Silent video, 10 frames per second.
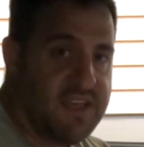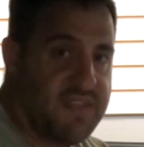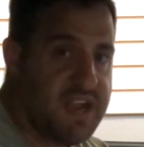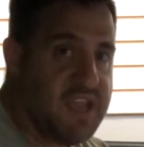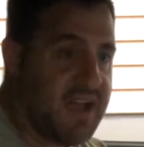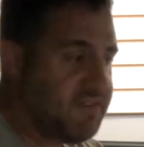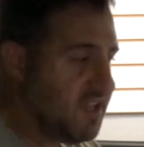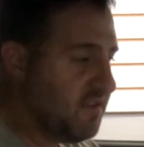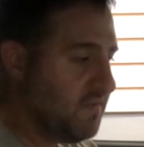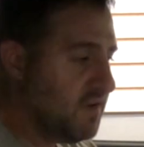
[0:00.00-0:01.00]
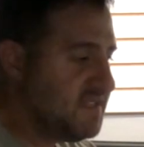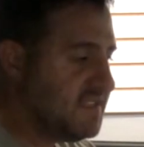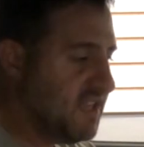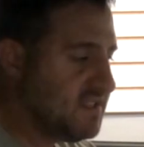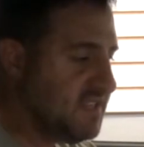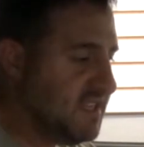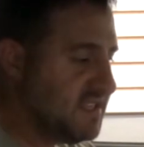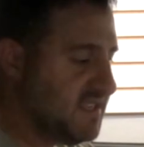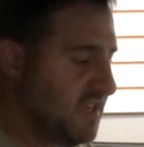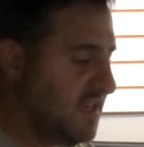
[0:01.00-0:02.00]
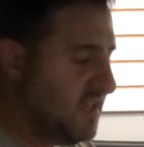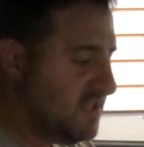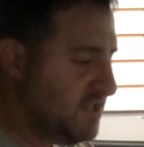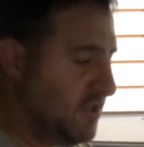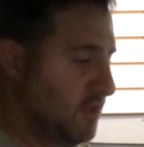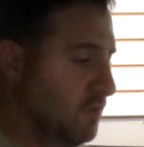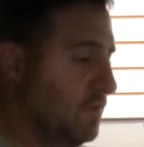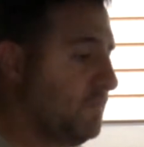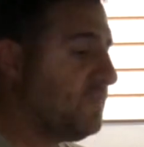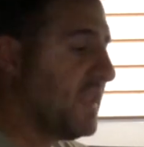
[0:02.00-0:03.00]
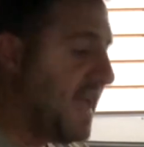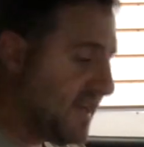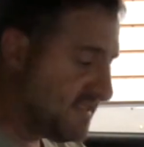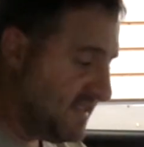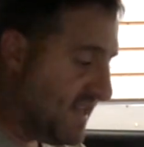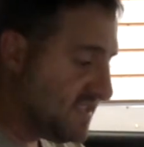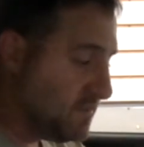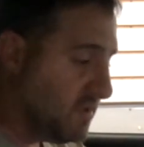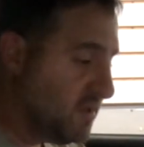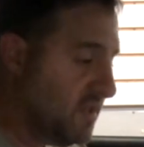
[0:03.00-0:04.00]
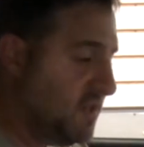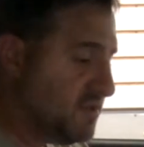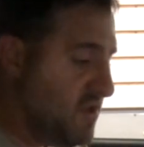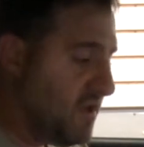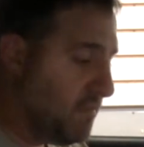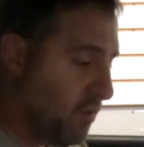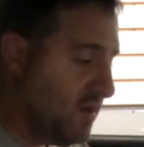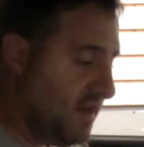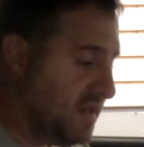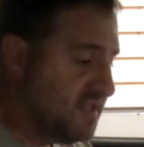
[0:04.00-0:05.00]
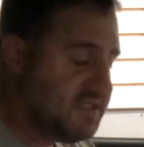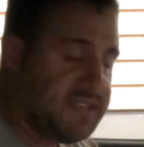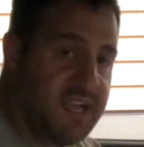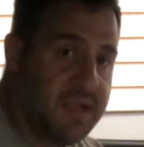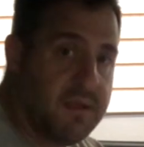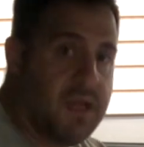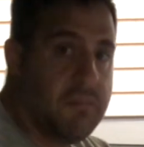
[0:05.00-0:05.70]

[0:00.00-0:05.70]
Then you have to convert Celsius to hexadecimal so you can put it into this thing.